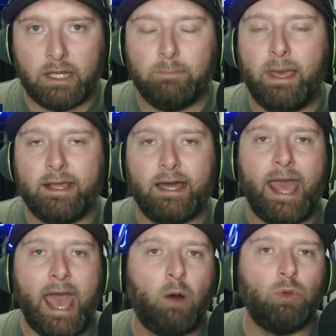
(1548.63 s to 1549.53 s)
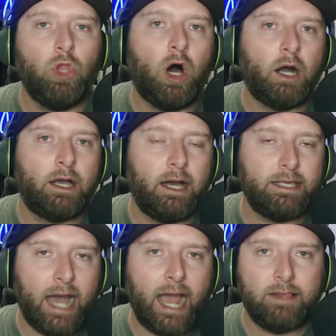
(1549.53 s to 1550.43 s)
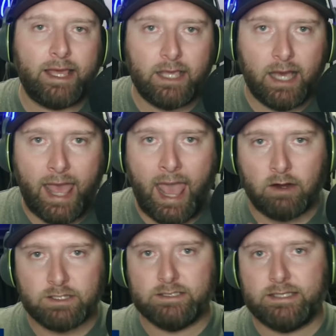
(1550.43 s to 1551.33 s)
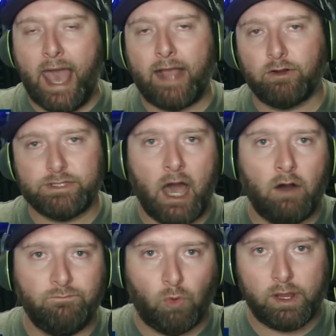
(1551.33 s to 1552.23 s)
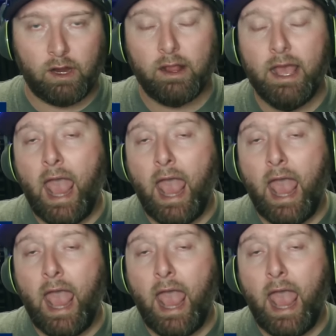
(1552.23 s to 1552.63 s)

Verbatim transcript: depending on how long a guy like uh, Harrison Taggart is out for here.